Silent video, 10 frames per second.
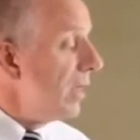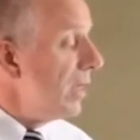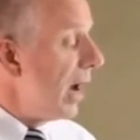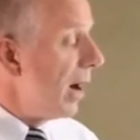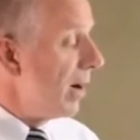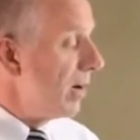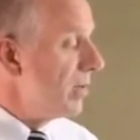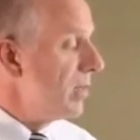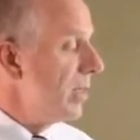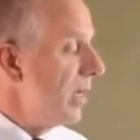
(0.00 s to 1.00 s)

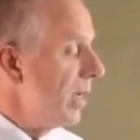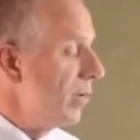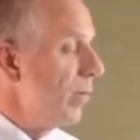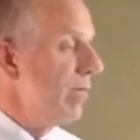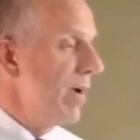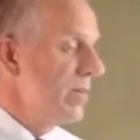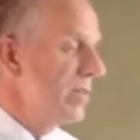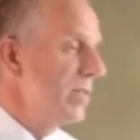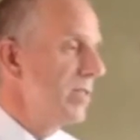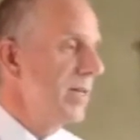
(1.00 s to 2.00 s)
yards, and we've
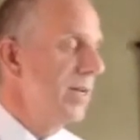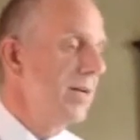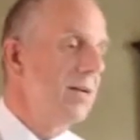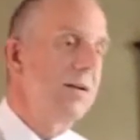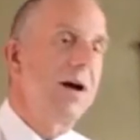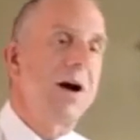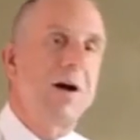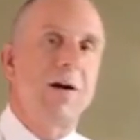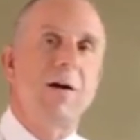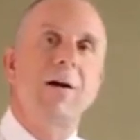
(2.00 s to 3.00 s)
actually sent
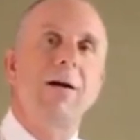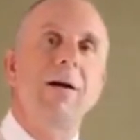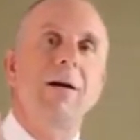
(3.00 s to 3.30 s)
our